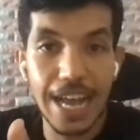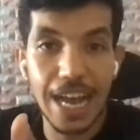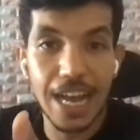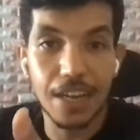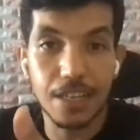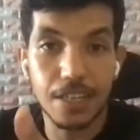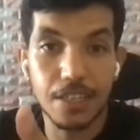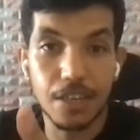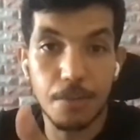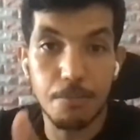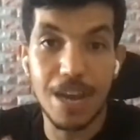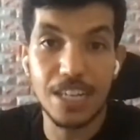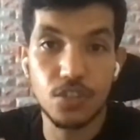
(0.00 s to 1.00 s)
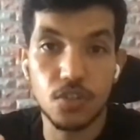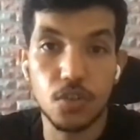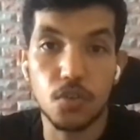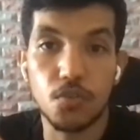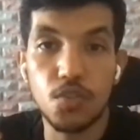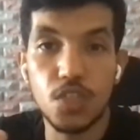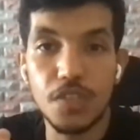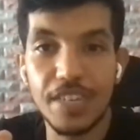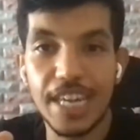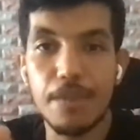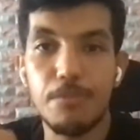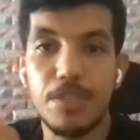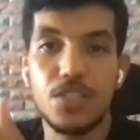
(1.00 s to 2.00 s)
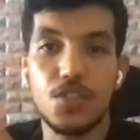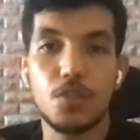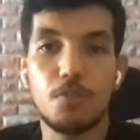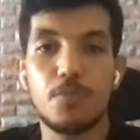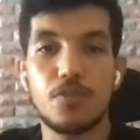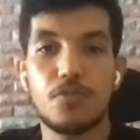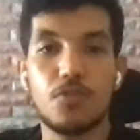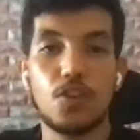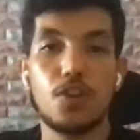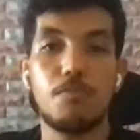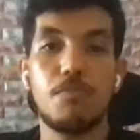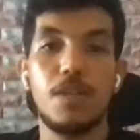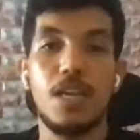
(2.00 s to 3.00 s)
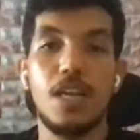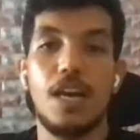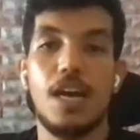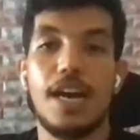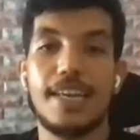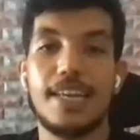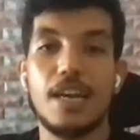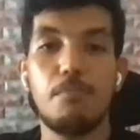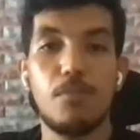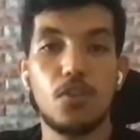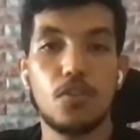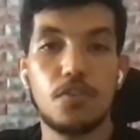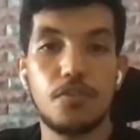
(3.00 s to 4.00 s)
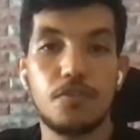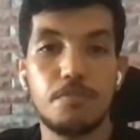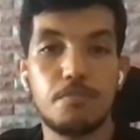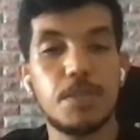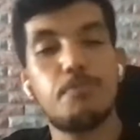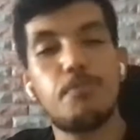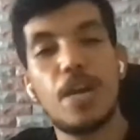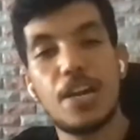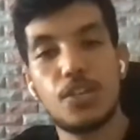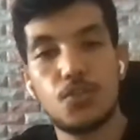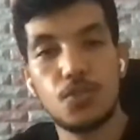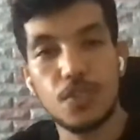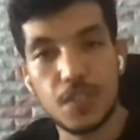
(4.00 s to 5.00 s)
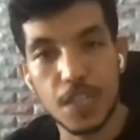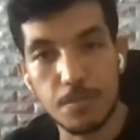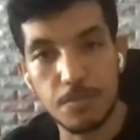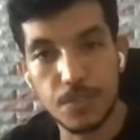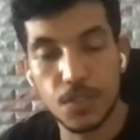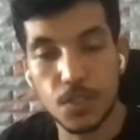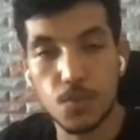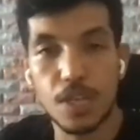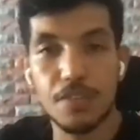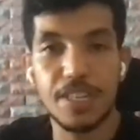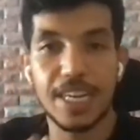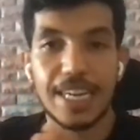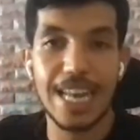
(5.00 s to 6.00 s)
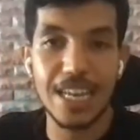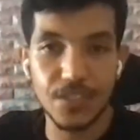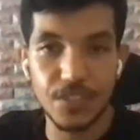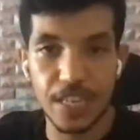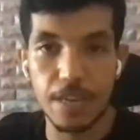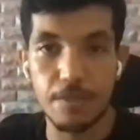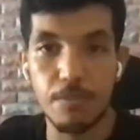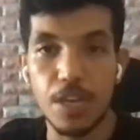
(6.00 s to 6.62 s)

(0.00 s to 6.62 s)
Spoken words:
a bytecode, the JVM needs to perform a couple of preparatory steps. So given a class name,